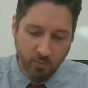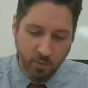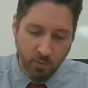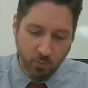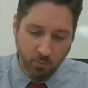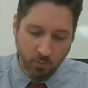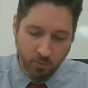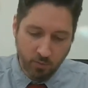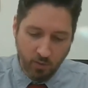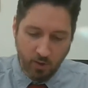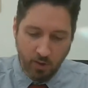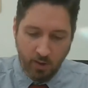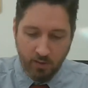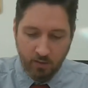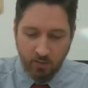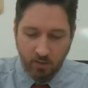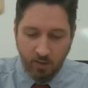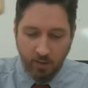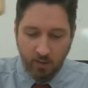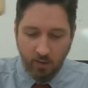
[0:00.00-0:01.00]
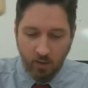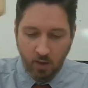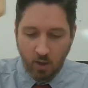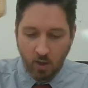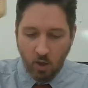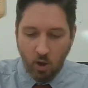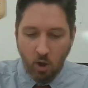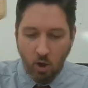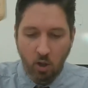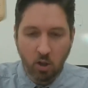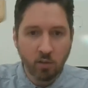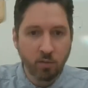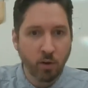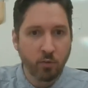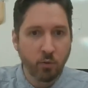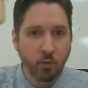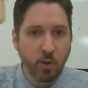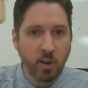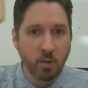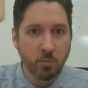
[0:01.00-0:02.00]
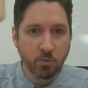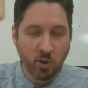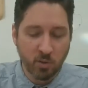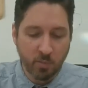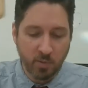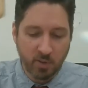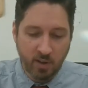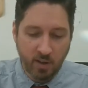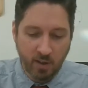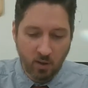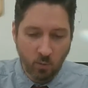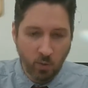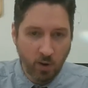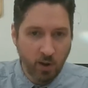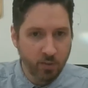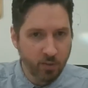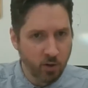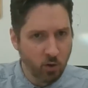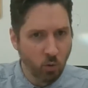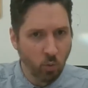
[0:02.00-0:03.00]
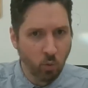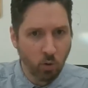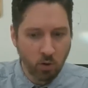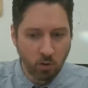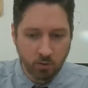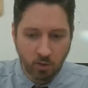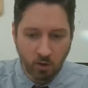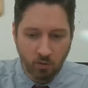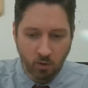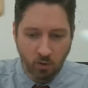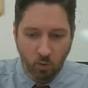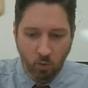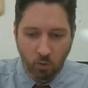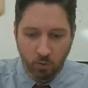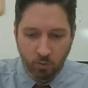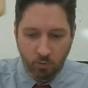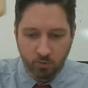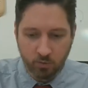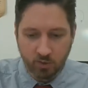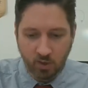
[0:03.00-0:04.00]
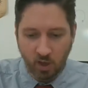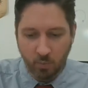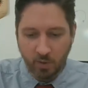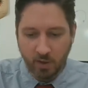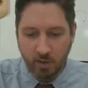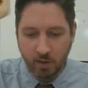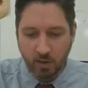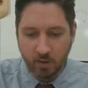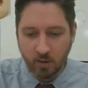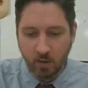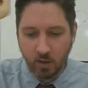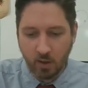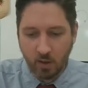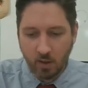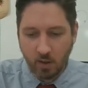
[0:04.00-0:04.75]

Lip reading: People are acting like all of our freedoms are going to be taken away, and the new world order is coming, and